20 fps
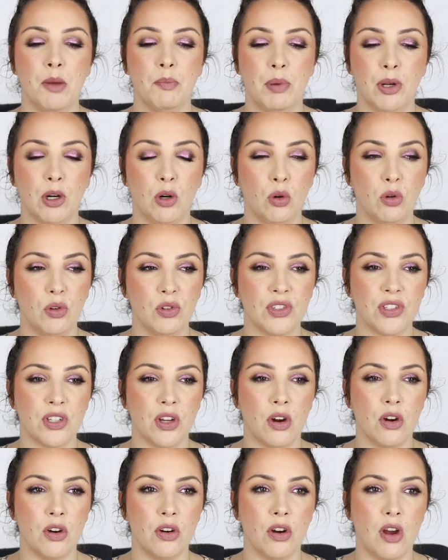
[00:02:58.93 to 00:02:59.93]
but
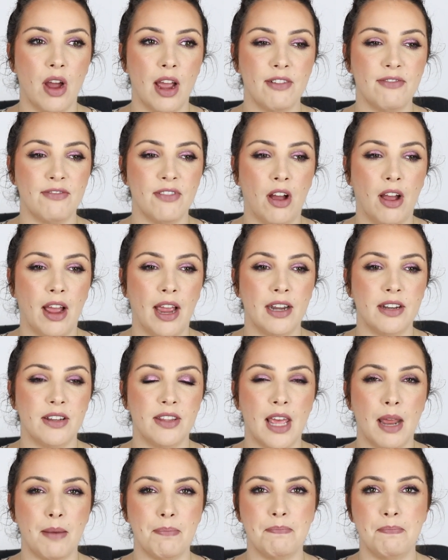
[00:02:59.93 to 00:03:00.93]
also I find
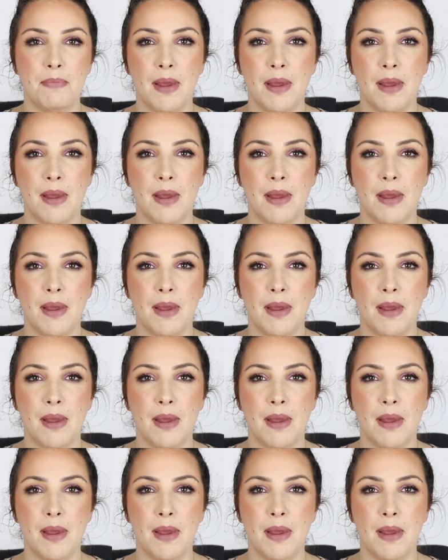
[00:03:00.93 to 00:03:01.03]
that